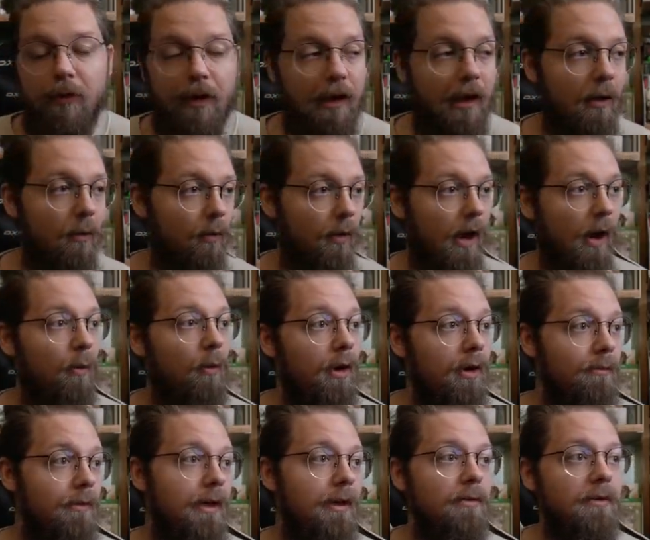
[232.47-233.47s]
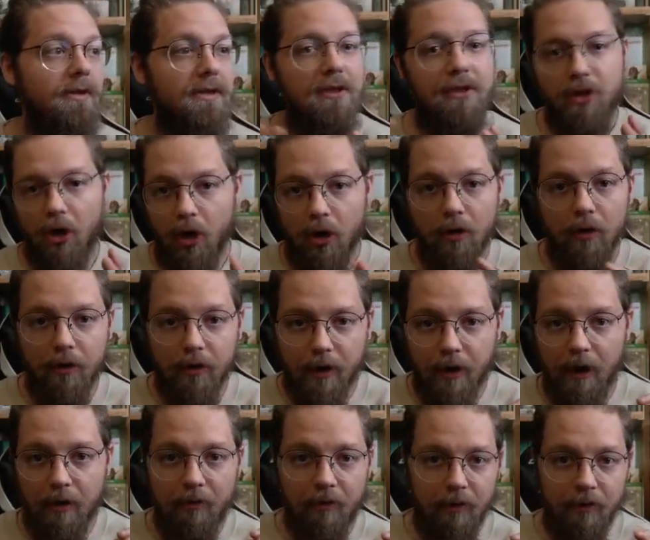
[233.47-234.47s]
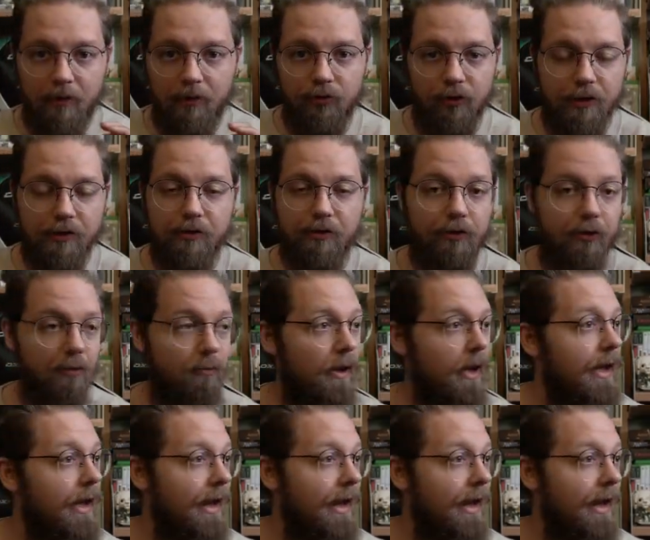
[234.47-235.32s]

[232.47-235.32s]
Like I want to be able to start the game in the dressing room,